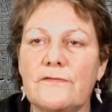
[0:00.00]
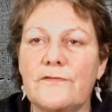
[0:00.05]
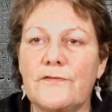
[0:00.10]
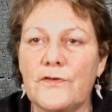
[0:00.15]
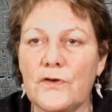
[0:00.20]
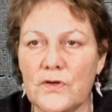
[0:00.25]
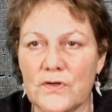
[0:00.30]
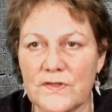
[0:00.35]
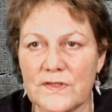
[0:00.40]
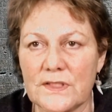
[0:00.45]

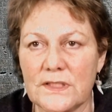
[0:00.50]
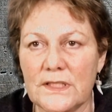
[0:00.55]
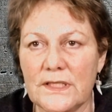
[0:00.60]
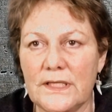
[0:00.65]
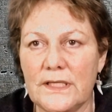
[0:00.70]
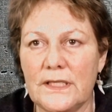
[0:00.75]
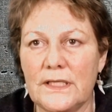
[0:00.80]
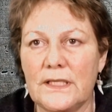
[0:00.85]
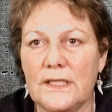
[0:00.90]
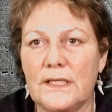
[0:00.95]

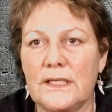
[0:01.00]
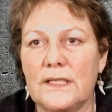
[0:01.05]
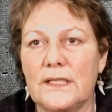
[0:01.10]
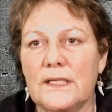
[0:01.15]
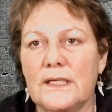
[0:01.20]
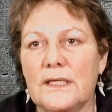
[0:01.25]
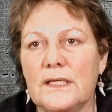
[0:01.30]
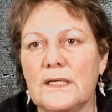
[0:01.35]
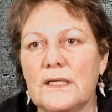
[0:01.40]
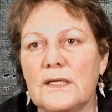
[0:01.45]
firstly,
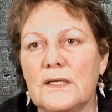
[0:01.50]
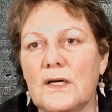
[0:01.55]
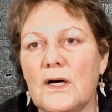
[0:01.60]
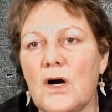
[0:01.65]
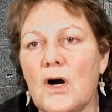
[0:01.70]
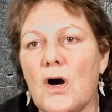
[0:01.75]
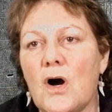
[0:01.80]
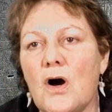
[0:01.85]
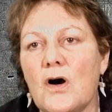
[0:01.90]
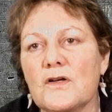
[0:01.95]

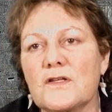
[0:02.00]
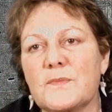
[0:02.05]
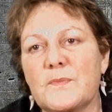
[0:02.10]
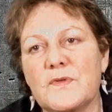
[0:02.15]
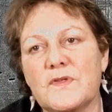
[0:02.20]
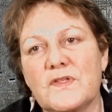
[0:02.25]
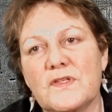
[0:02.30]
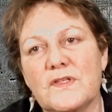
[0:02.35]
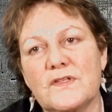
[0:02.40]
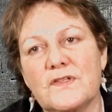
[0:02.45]

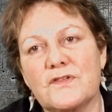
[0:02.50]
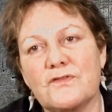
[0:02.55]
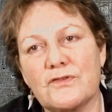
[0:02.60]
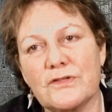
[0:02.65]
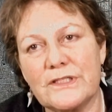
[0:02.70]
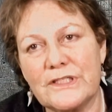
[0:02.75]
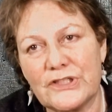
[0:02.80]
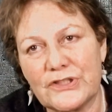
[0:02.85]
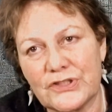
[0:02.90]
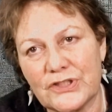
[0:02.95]
hospices
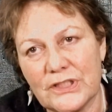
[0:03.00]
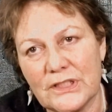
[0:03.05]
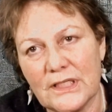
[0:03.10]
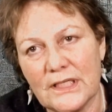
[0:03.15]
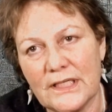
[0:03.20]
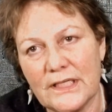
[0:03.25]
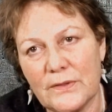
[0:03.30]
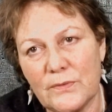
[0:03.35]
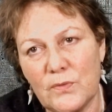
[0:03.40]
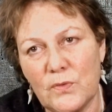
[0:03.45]

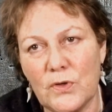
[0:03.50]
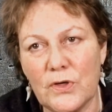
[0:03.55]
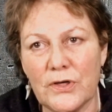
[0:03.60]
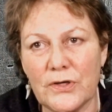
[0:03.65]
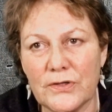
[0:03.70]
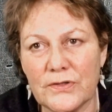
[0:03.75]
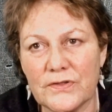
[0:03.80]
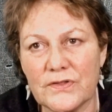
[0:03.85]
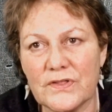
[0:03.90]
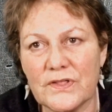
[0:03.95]
traditionally
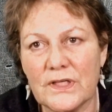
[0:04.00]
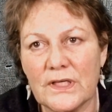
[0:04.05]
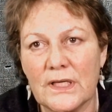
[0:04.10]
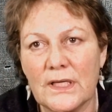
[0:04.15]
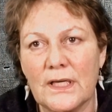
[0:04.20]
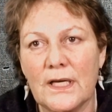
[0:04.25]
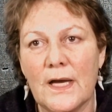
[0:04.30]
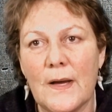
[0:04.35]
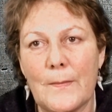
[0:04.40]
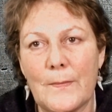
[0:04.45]
weren't
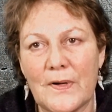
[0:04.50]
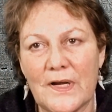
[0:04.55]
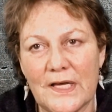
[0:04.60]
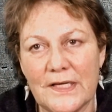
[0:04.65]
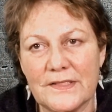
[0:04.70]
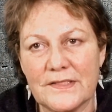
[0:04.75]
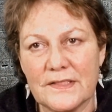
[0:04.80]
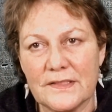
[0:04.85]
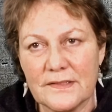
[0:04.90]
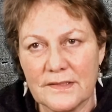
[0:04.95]

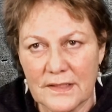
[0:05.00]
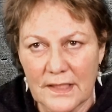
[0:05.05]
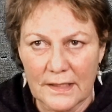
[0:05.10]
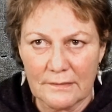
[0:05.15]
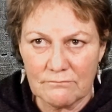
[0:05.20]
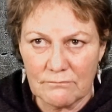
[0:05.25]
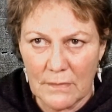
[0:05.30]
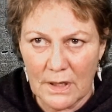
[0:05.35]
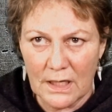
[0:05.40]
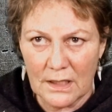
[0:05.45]
places
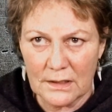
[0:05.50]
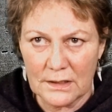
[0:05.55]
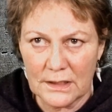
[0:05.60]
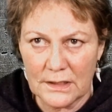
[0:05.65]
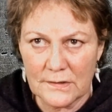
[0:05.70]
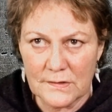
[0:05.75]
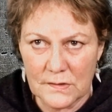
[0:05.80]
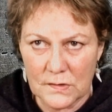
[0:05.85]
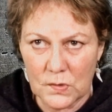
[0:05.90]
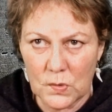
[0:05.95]
that
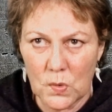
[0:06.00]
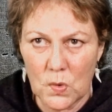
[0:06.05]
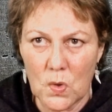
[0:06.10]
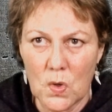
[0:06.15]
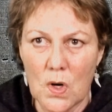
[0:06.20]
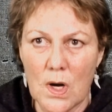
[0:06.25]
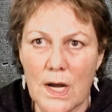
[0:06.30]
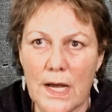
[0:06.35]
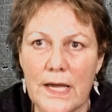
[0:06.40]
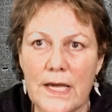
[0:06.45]
Māori
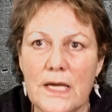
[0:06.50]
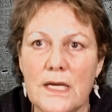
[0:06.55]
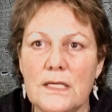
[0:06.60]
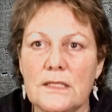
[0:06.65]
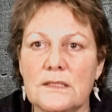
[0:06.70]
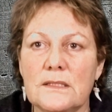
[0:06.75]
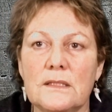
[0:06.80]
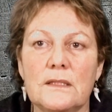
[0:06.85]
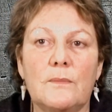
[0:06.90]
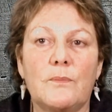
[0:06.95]
saw
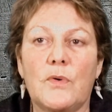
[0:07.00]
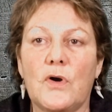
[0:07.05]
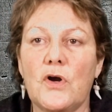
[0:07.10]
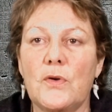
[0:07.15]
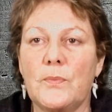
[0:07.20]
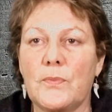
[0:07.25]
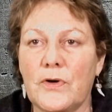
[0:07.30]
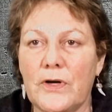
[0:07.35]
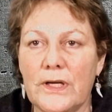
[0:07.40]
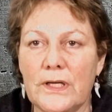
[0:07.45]
as an
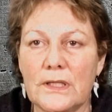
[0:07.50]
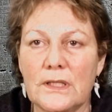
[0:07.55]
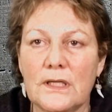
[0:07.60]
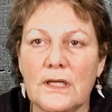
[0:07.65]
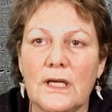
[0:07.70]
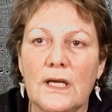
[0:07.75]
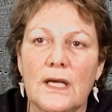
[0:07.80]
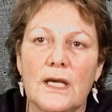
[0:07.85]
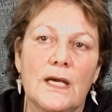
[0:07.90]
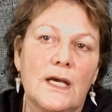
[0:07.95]
appropriate
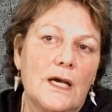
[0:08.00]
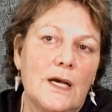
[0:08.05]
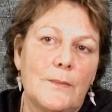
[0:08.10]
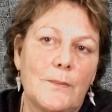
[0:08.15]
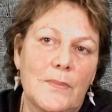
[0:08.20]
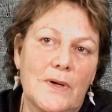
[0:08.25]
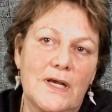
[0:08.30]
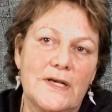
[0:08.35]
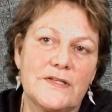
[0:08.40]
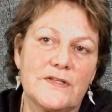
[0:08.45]

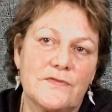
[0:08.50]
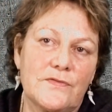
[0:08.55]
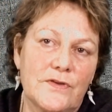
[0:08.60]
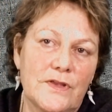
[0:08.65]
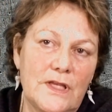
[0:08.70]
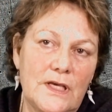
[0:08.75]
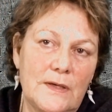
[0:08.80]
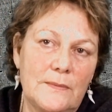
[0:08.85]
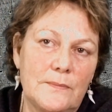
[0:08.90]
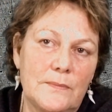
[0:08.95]
place for
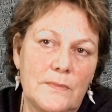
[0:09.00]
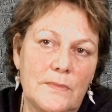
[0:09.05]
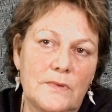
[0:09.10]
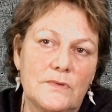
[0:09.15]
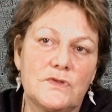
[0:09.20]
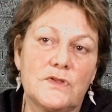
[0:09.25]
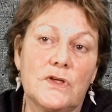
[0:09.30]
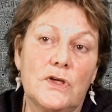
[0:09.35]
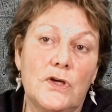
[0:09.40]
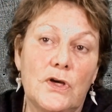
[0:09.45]
them
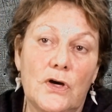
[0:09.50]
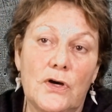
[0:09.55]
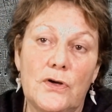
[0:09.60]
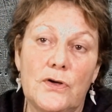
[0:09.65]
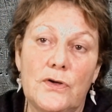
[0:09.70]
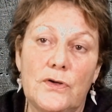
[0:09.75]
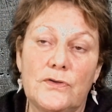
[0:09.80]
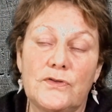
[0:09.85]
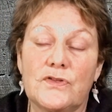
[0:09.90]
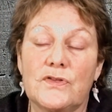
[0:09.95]
to
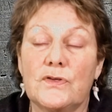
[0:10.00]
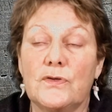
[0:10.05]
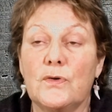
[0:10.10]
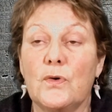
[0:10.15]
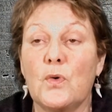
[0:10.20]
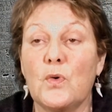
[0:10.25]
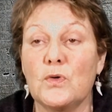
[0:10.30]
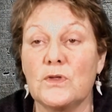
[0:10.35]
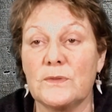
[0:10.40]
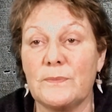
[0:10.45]
go
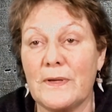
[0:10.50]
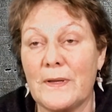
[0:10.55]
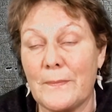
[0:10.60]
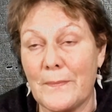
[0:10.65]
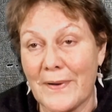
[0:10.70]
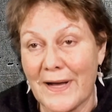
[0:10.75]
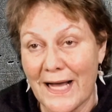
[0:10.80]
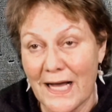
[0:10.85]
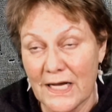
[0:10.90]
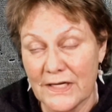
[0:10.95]
to or to be
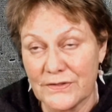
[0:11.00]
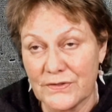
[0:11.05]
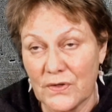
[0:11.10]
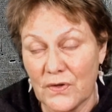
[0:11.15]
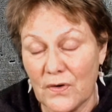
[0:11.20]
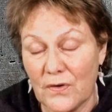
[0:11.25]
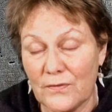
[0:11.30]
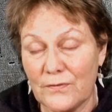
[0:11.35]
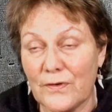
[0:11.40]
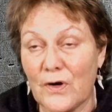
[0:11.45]
part
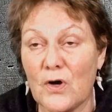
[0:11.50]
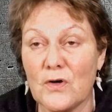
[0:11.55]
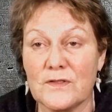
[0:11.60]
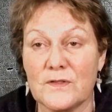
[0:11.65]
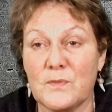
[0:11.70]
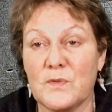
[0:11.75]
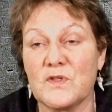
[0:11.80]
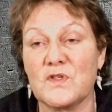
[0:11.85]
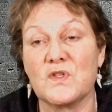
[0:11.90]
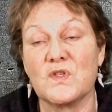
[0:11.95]
of a
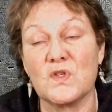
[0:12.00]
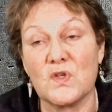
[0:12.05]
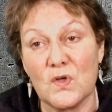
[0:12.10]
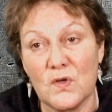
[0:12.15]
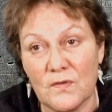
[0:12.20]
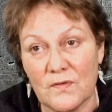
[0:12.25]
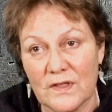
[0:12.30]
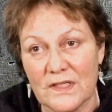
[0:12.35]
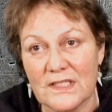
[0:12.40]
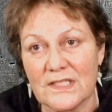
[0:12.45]
hospice
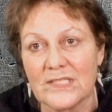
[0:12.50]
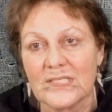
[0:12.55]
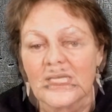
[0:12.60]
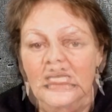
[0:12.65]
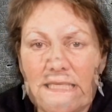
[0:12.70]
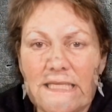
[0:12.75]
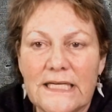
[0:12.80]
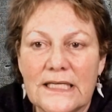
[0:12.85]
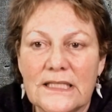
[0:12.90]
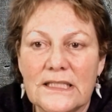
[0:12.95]
service.
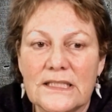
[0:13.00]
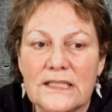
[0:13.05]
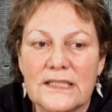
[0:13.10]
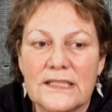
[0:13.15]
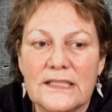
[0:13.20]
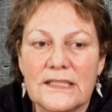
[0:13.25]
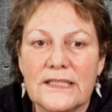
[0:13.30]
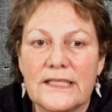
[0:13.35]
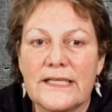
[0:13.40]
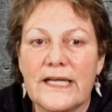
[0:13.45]
The other
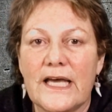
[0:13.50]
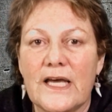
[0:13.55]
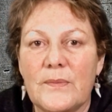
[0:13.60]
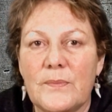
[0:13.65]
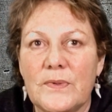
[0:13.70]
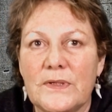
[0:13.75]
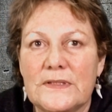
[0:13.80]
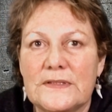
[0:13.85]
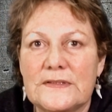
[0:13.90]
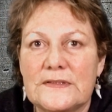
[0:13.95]
thing that
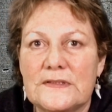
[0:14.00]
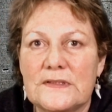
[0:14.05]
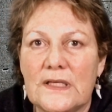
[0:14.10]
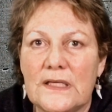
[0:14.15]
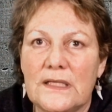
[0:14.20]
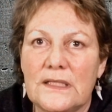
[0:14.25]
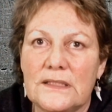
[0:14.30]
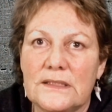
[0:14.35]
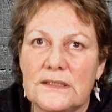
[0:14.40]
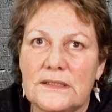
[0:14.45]
happens
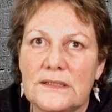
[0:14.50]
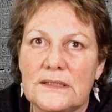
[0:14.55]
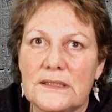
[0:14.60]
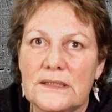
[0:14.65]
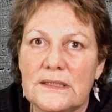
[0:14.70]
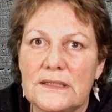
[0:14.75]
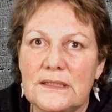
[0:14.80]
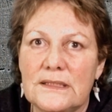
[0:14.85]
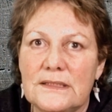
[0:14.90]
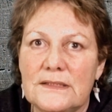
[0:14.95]
and
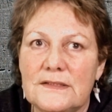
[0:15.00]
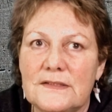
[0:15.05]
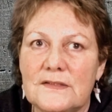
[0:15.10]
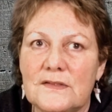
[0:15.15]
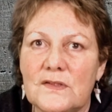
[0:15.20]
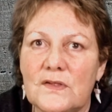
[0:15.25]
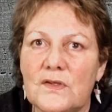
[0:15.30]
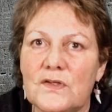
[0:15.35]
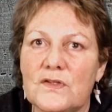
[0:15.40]
is